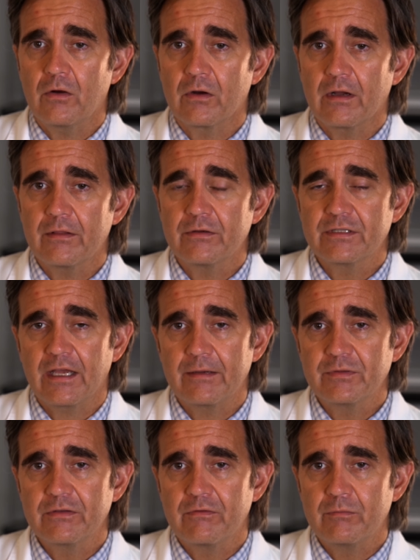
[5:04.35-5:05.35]
or other
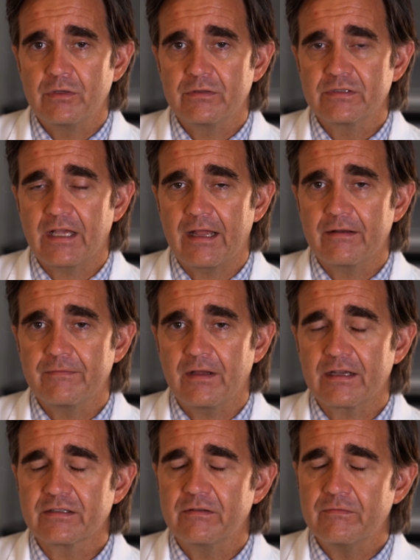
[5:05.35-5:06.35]
types of immune side
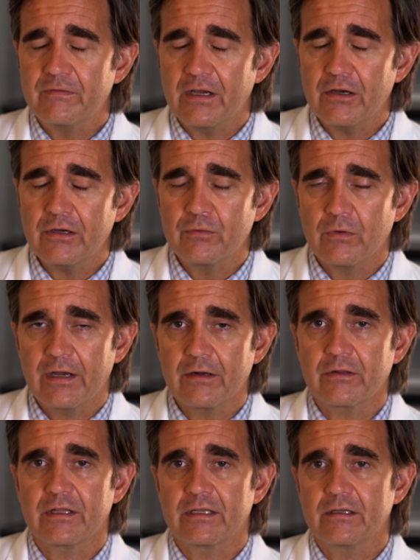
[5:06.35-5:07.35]
effects, and very
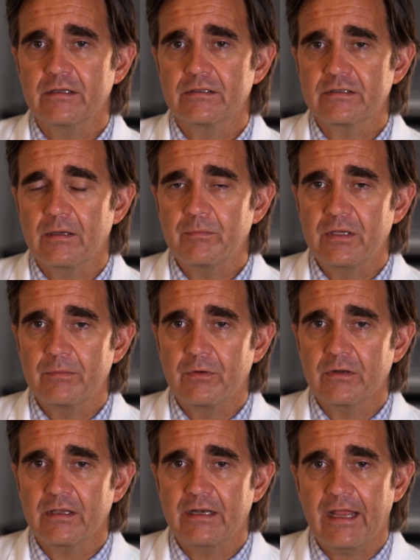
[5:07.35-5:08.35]
rarely some people
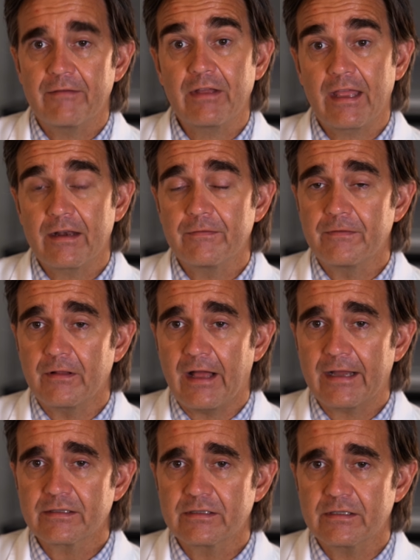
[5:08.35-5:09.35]
can have
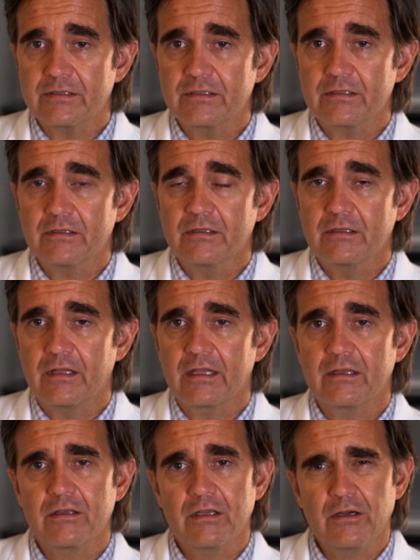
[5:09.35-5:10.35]
anaphylaxis.
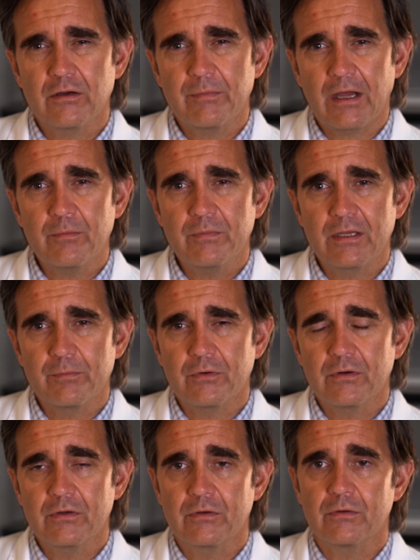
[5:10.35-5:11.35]
Like you hear about
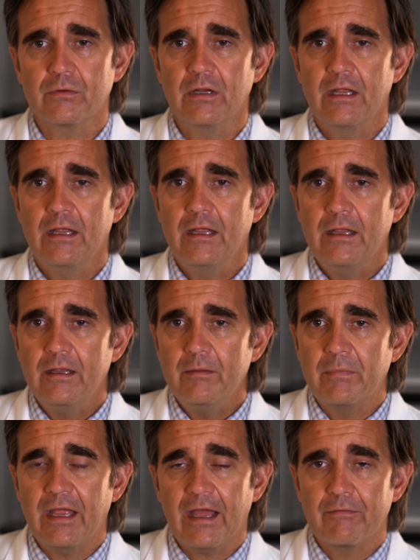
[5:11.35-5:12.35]
people who
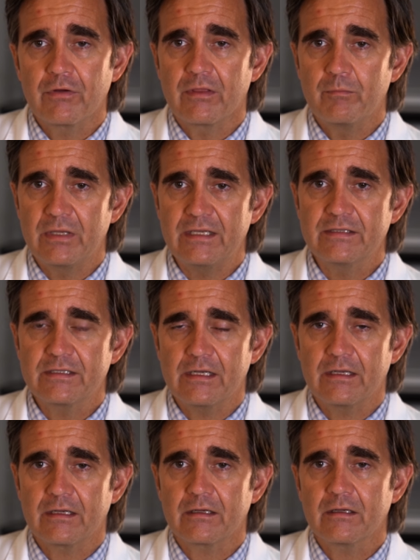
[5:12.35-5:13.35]
may have with a bee
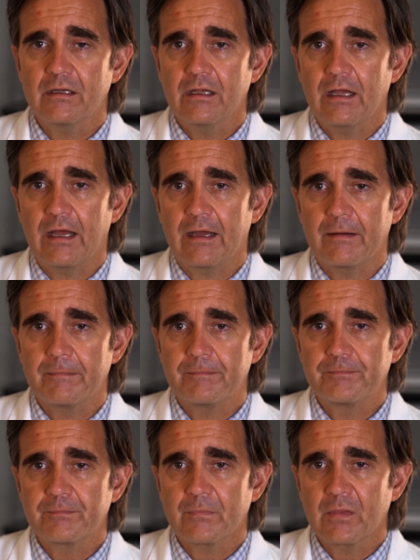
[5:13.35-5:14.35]
sting
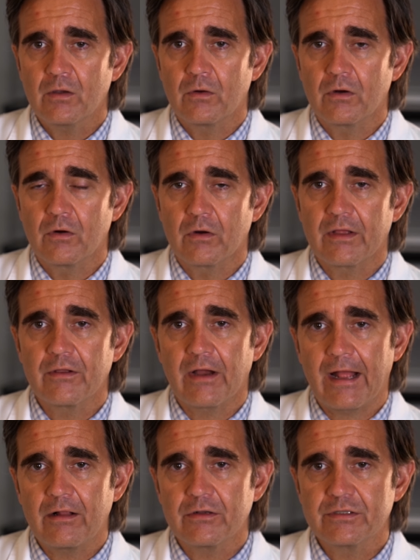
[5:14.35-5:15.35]
um, or, or other
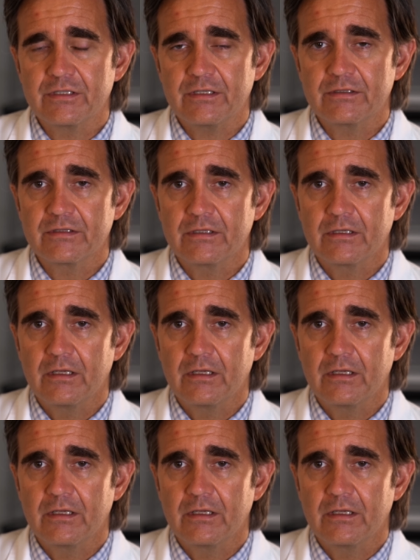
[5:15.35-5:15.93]
allergies.